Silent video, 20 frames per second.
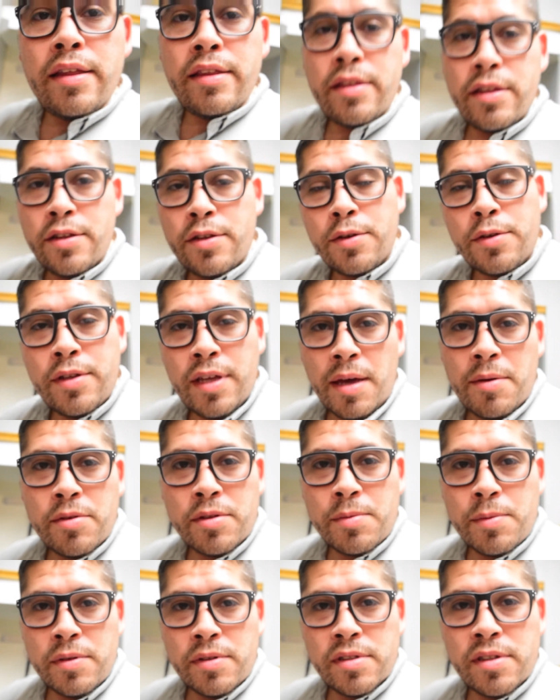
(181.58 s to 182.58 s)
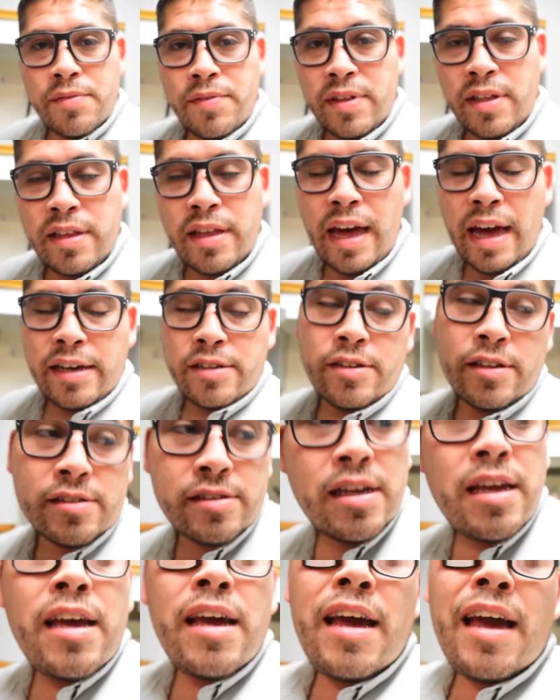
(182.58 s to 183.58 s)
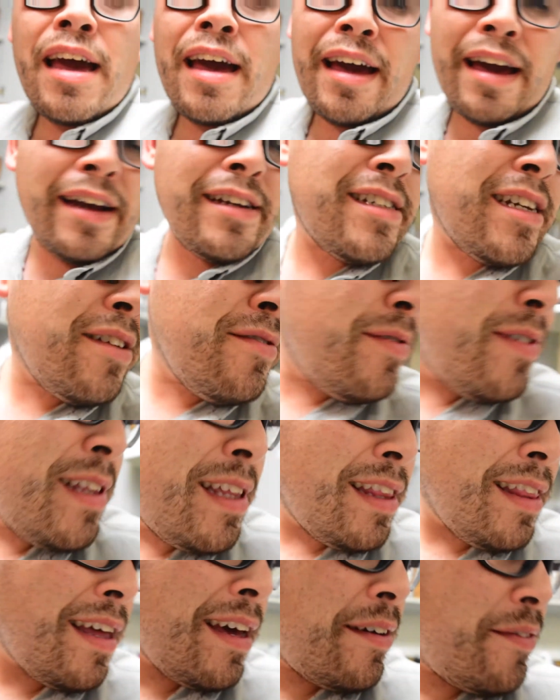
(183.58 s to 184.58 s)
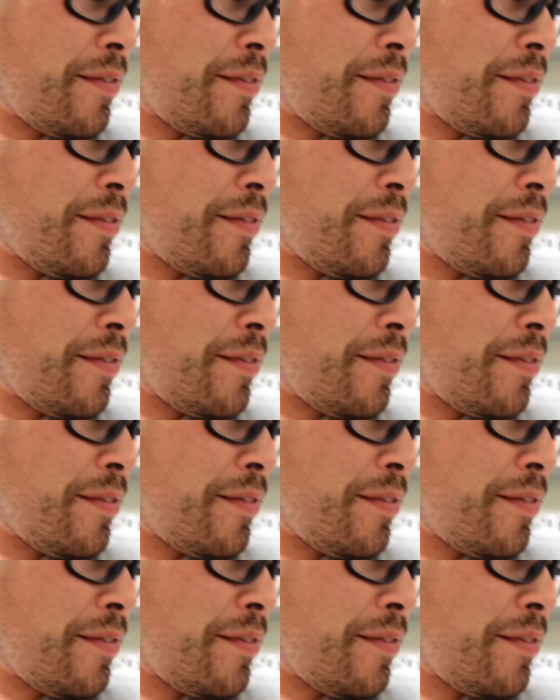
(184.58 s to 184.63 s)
the 2 tablespoons of vanilla extract. Actually, I really like